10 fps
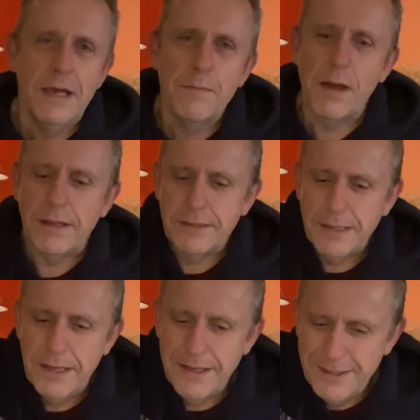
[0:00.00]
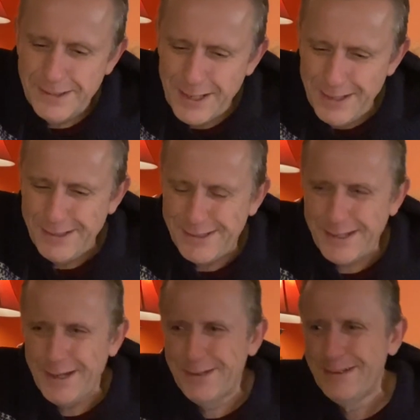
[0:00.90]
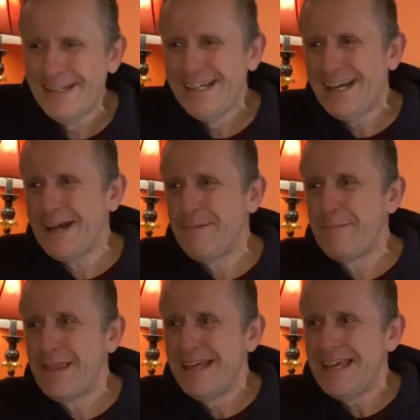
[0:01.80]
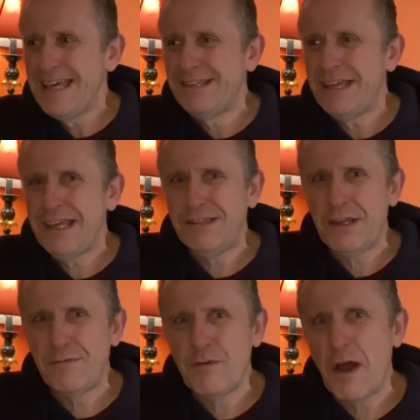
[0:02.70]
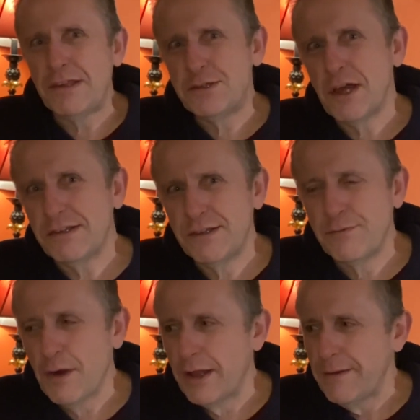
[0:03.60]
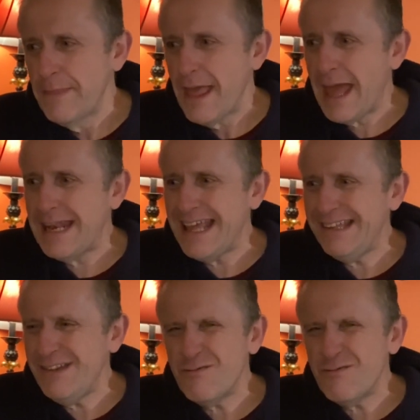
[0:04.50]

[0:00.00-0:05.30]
But yeah, so is the advice justified? And is it